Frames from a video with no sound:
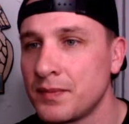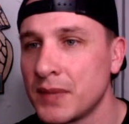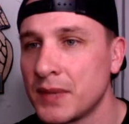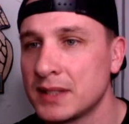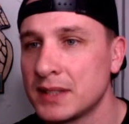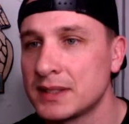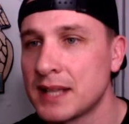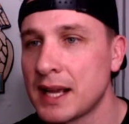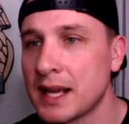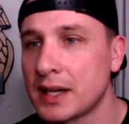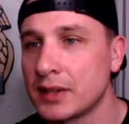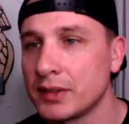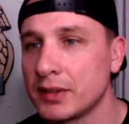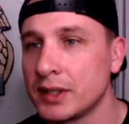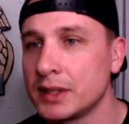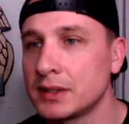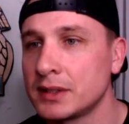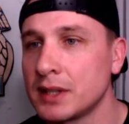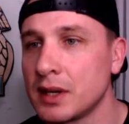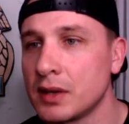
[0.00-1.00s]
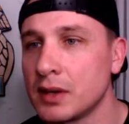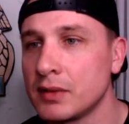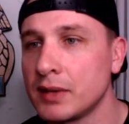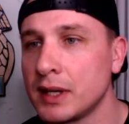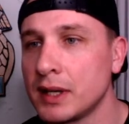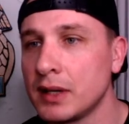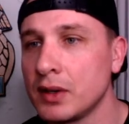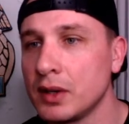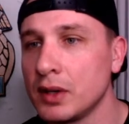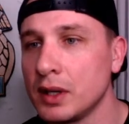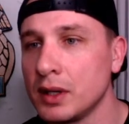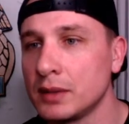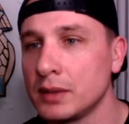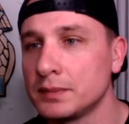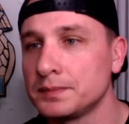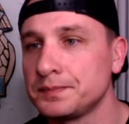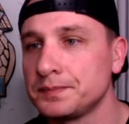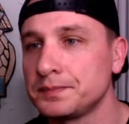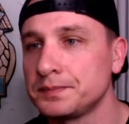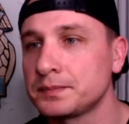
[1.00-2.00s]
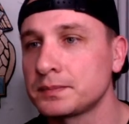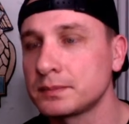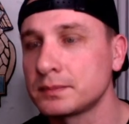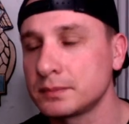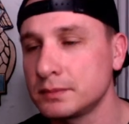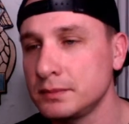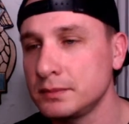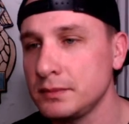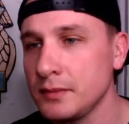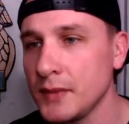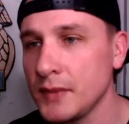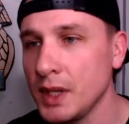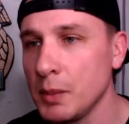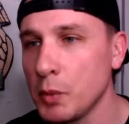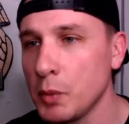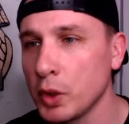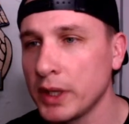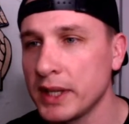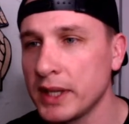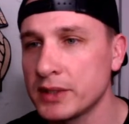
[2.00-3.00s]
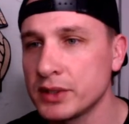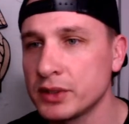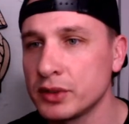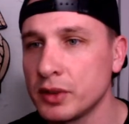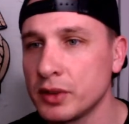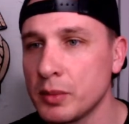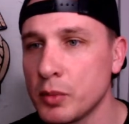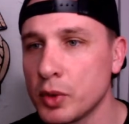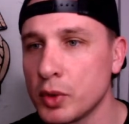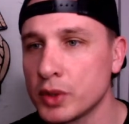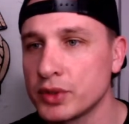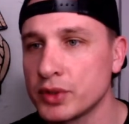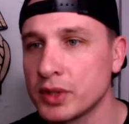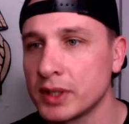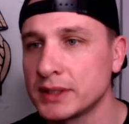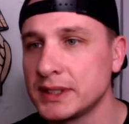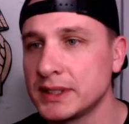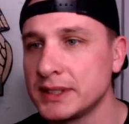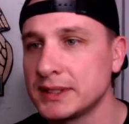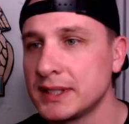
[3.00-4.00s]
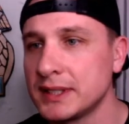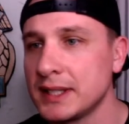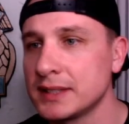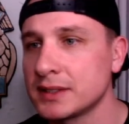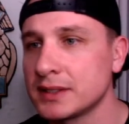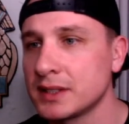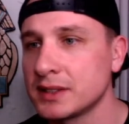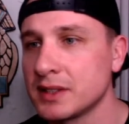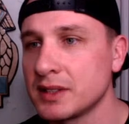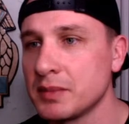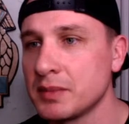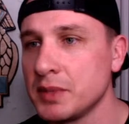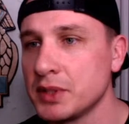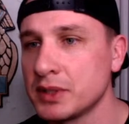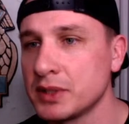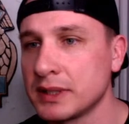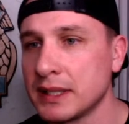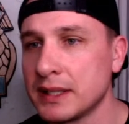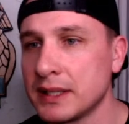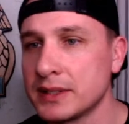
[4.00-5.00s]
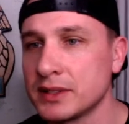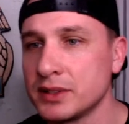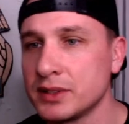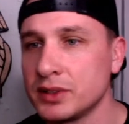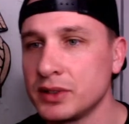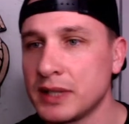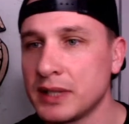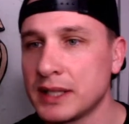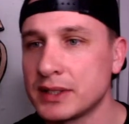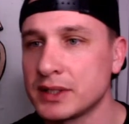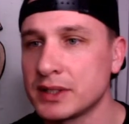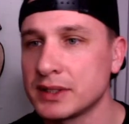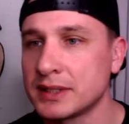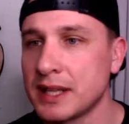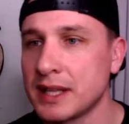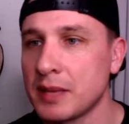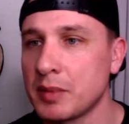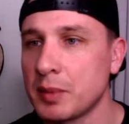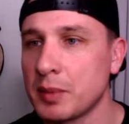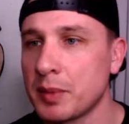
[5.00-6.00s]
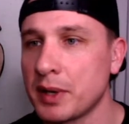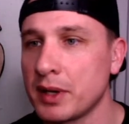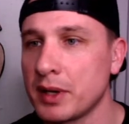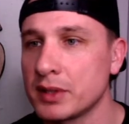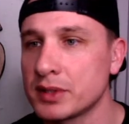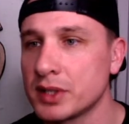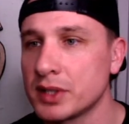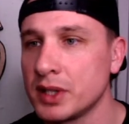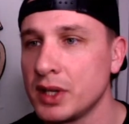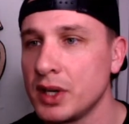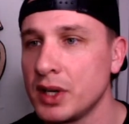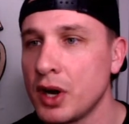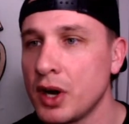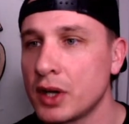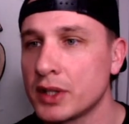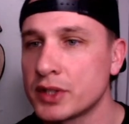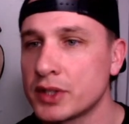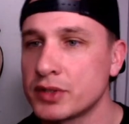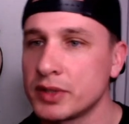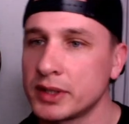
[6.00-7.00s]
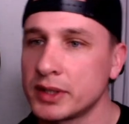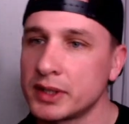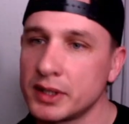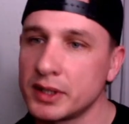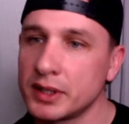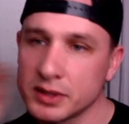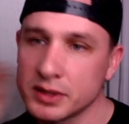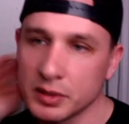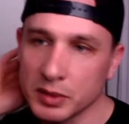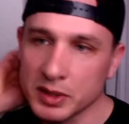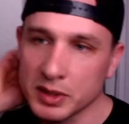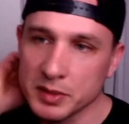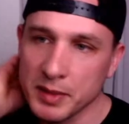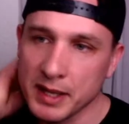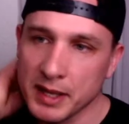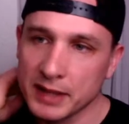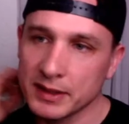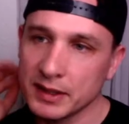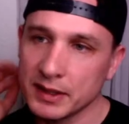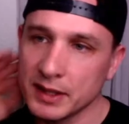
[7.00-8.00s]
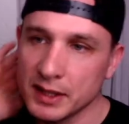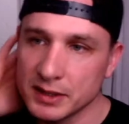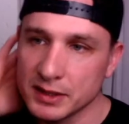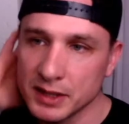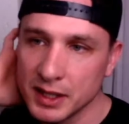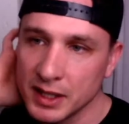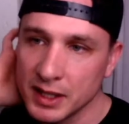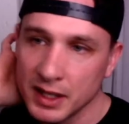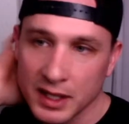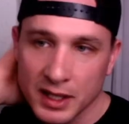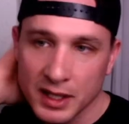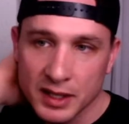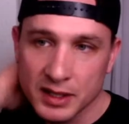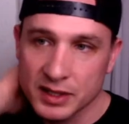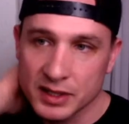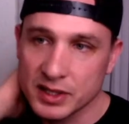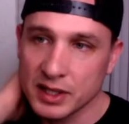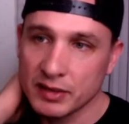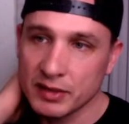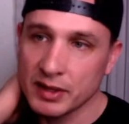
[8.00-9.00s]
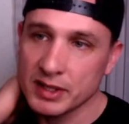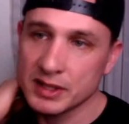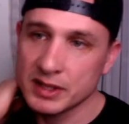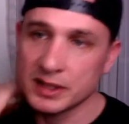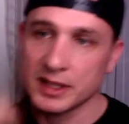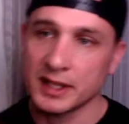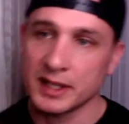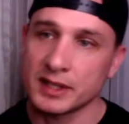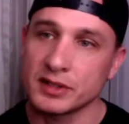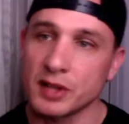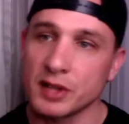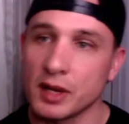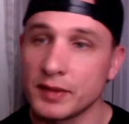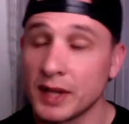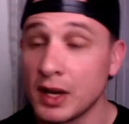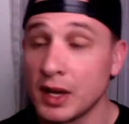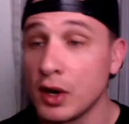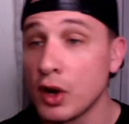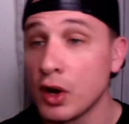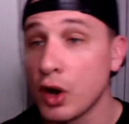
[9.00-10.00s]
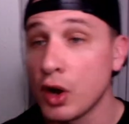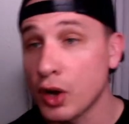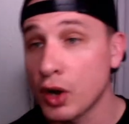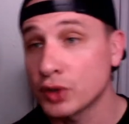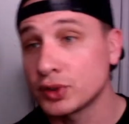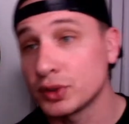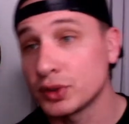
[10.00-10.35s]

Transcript: Zachary, Tagovailoa. More kids are doing more drugs these days because of the music they listen to. Not just that, but parents aren't as strict as it was back in the days. This generation is getting soft. Also,